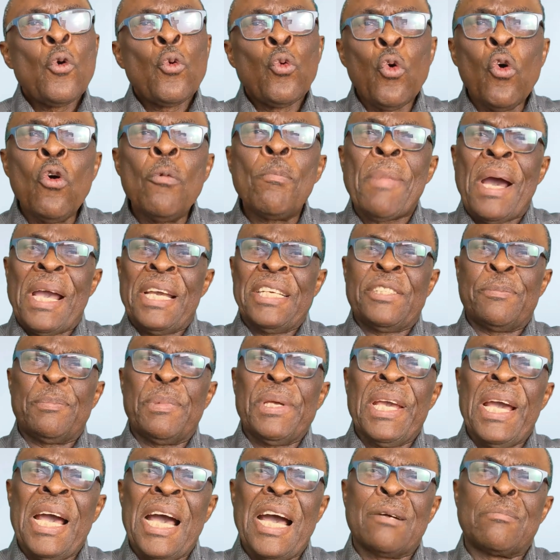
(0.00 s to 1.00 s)
Who might
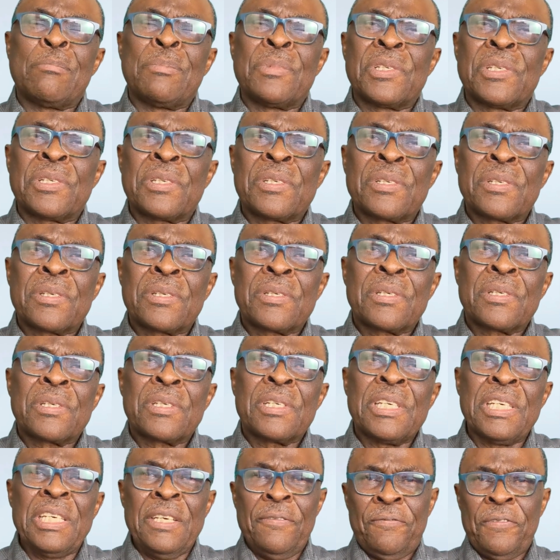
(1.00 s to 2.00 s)
be harmed
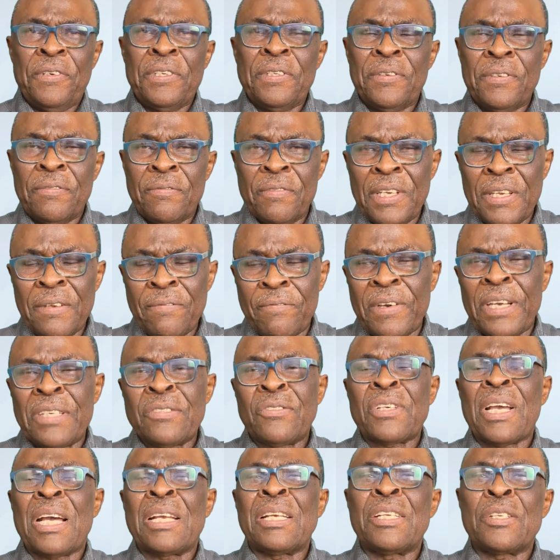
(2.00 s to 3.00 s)
if it
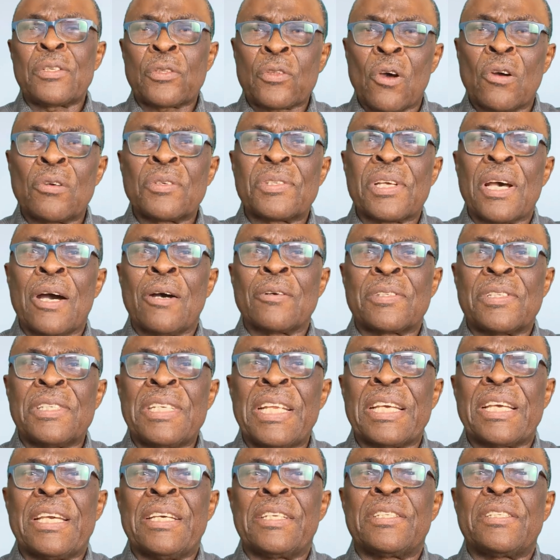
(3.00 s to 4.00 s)
eventually turns out
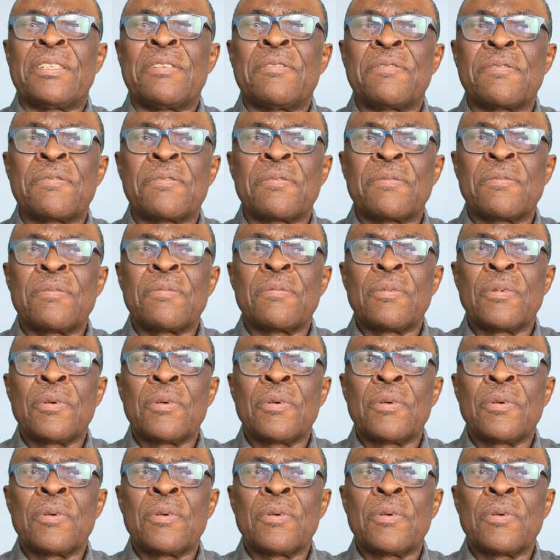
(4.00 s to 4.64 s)
negative?